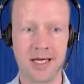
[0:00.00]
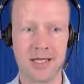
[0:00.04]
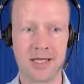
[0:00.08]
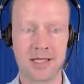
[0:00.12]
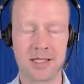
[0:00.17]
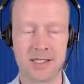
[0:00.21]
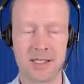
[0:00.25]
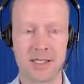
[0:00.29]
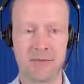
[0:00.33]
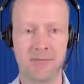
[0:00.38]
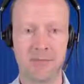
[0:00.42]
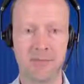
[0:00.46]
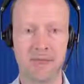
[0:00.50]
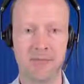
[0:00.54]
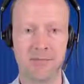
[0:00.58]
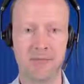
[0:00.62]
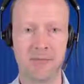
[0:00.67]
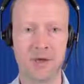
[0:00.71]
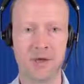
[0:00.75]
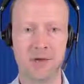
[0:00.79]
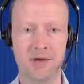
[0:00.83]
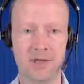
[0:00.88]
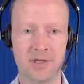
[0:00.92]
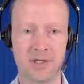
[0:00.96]
something,
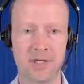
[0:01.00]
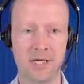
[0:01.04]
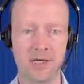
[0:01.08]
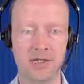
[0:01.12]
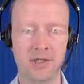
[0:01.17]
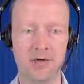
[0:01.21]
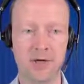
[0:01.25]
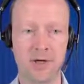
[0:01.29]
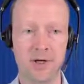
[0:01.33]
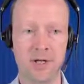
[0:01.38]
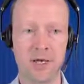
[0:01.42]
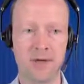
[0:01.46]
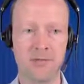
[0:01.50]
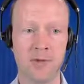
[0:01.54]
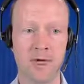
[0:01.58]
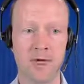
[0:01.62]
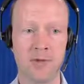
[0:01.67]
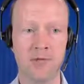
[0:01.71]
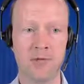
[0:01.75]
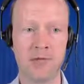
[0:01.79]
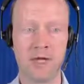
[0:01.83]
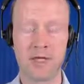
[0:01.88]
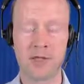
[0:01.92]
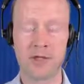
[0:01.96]
because that colleague
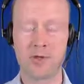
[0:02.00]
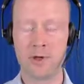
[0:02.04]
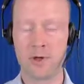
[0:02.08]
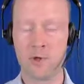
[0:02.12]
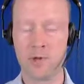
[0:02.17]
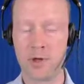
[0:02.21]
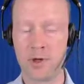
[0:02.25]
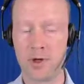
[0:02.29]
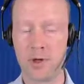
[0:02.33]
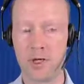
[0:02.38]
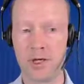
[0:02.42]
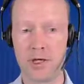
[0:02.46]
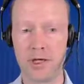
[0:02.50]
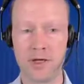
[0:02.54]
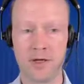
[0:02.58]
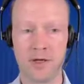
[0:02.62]
might be actually working